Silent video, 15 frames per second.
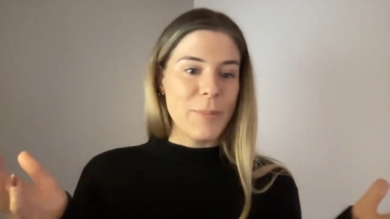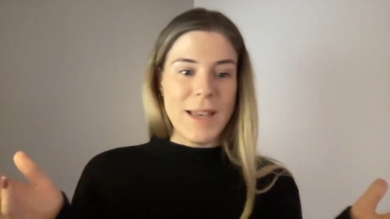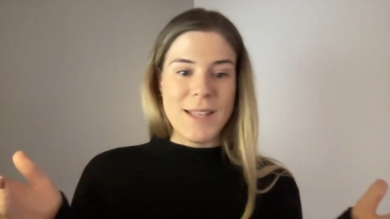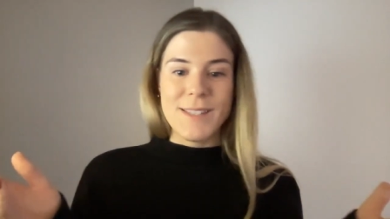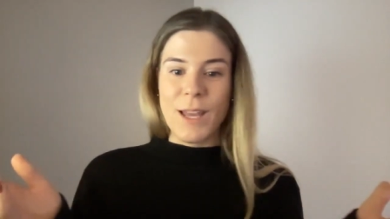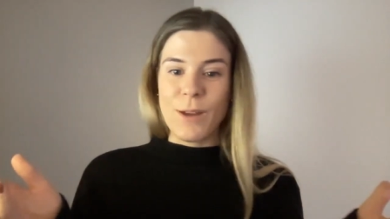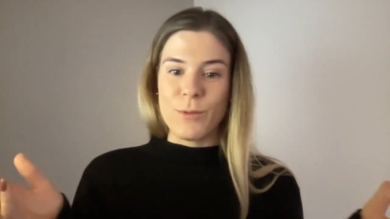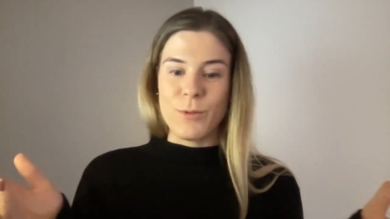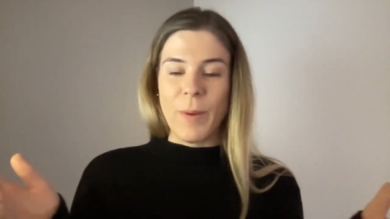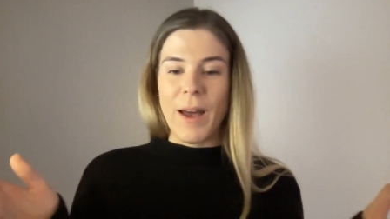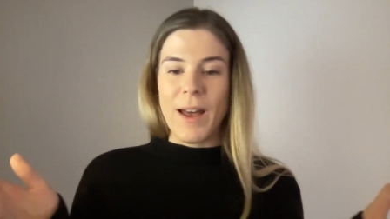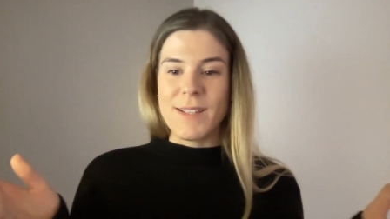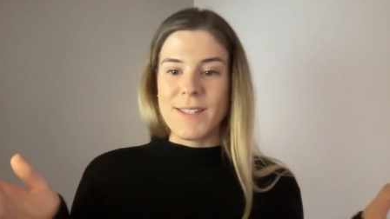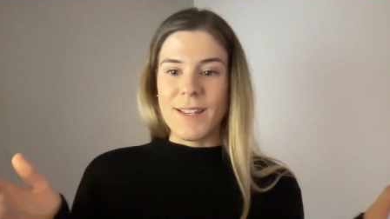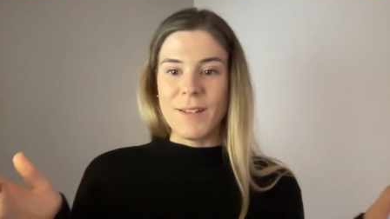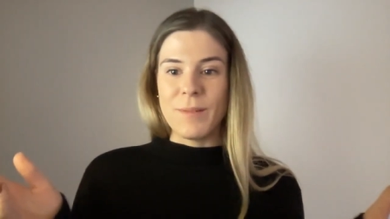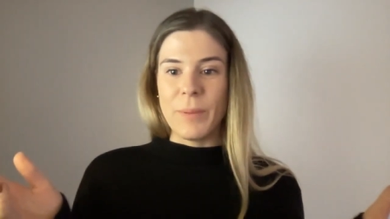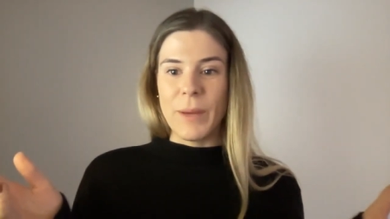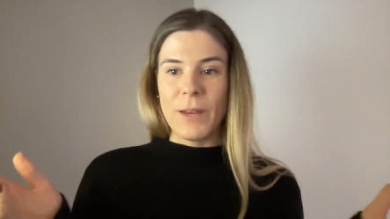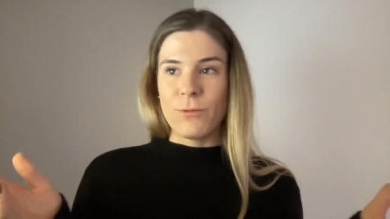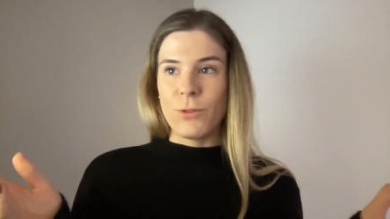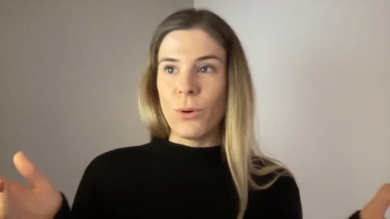best salesperson,
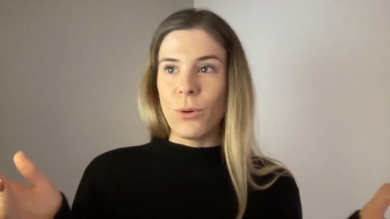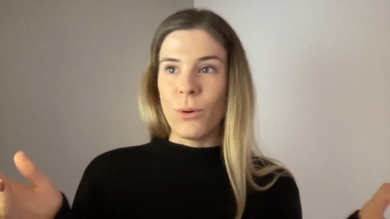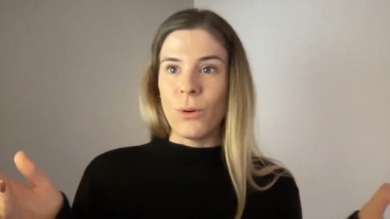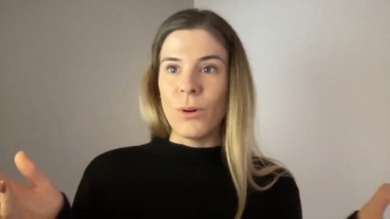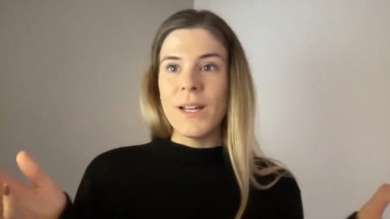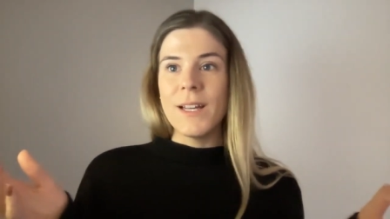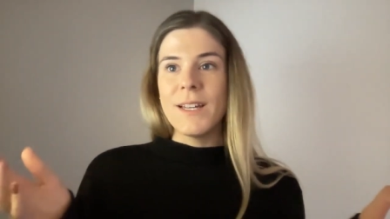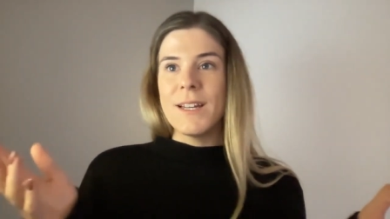but if you're